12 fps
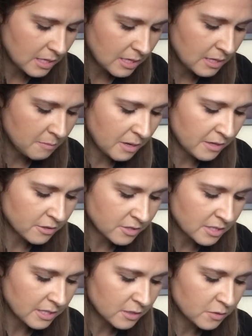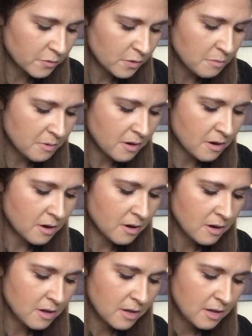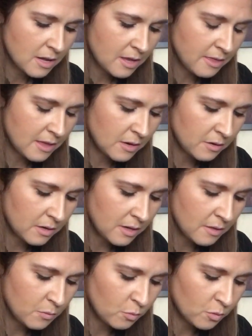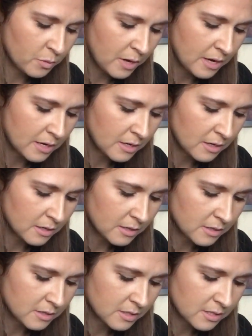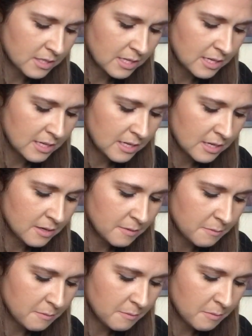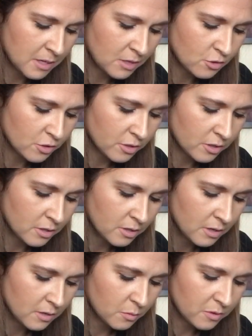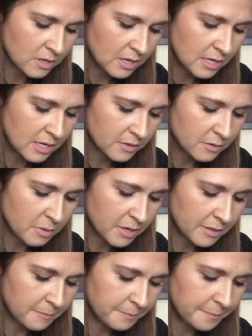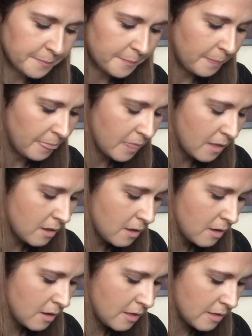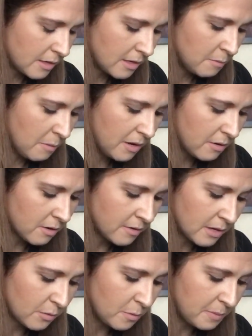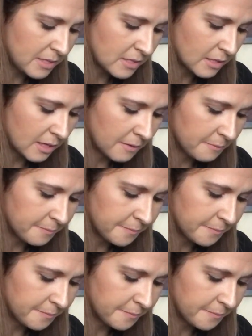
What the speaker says: E minor 6 for a bar, and then we'll write C major with an E on the bottom, and then E minor, and then it repeats again.